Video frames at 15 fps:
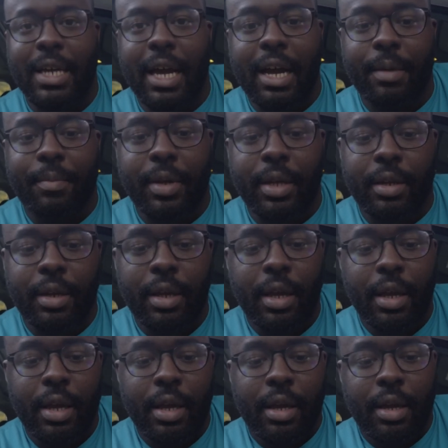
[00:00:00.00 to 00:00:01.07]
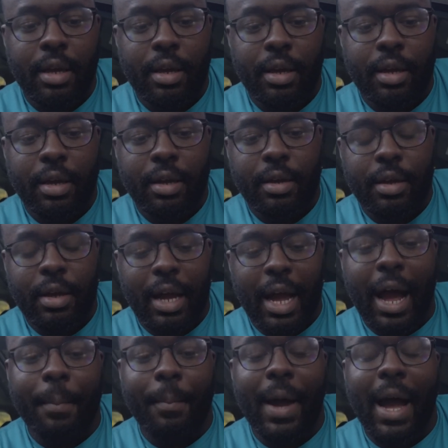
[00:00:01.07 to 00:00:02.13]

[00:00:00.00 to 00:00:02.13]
time and I'm